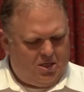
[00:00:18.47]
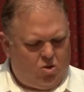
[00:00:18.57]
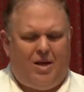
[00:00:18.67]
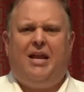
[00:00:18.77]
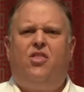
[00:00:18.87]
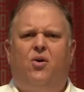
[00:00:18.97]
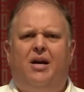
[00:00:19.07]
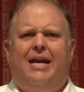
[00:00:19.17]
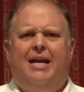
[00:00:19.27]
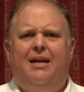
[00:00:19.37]

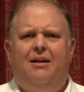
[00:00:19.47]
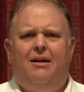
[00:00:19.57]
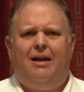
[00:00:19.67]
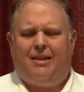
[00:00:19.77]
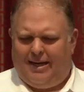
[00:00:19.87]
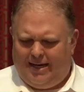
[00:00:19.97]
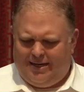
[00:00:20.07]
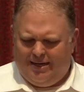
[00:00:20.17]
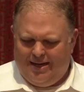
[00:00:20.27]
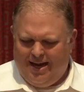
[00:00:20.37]
23, I
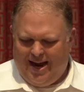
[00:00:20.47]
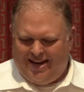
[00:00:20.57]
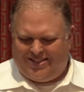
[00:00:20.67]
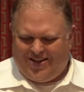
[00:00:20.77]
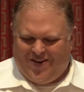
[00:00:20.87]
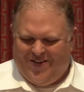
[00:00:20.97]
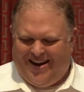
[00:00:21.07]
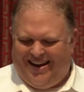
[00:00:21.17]
think. And so